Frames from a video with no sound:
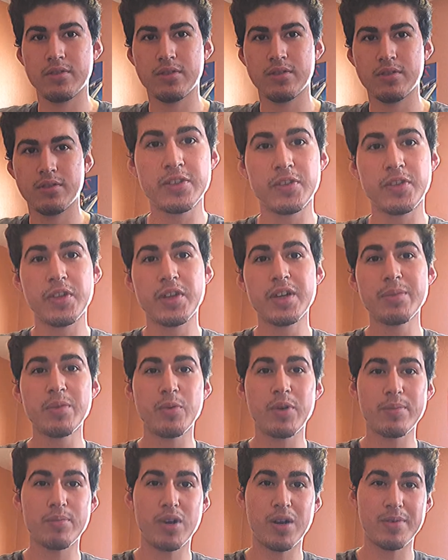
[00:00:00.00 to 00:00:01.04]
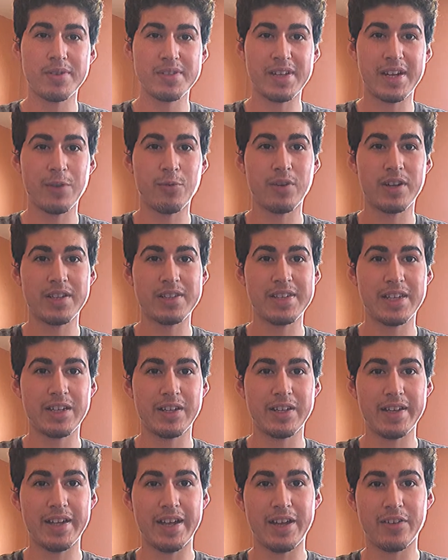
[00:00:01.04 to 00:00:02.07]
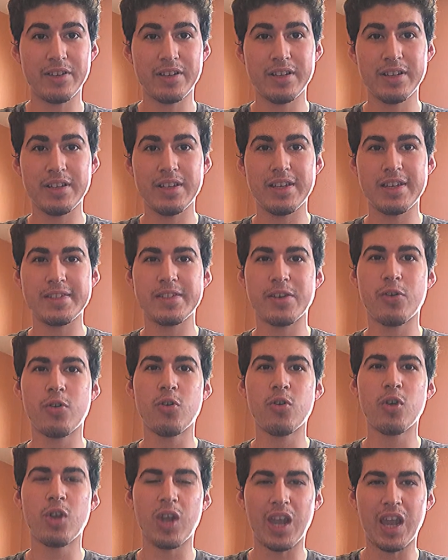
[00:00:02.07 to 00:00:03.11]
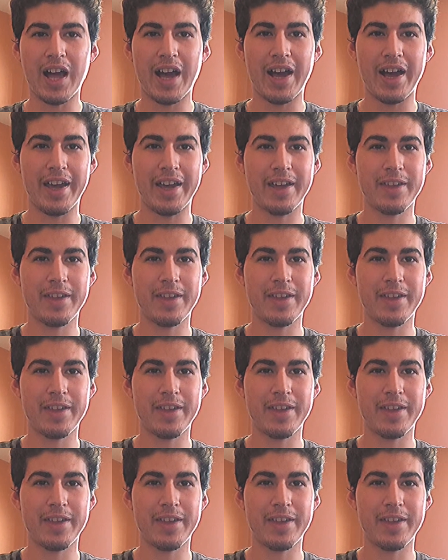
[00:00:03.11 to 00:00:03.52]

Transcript: So the number one premise that I want to tackle down is the whole lie